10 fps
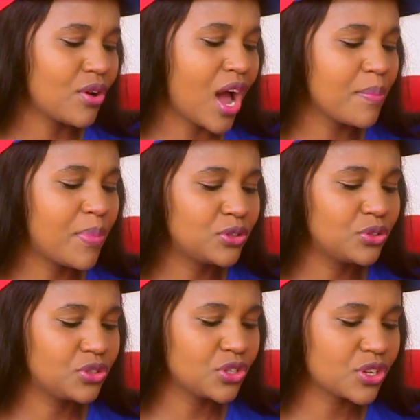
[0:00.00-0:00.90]
How about
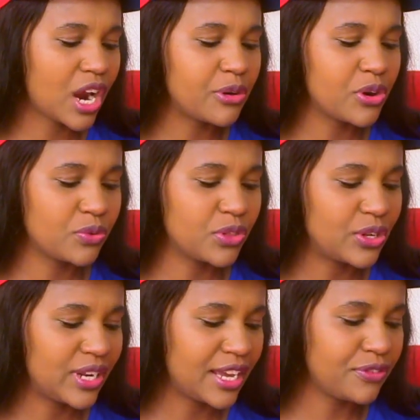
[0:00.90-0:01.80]
you just carry on with
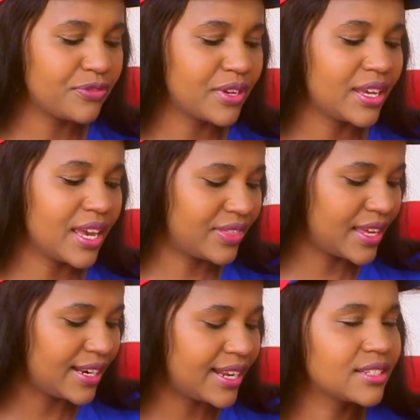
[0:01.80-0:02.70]
your life and
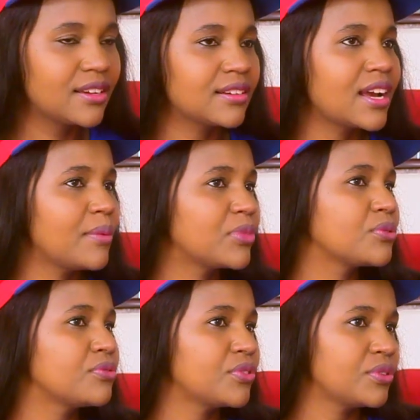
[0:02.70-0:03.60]
then let God come
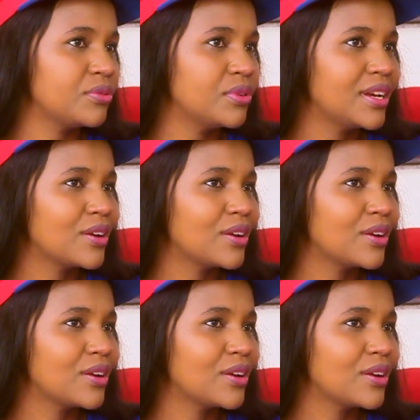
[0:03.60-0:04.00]
through for you?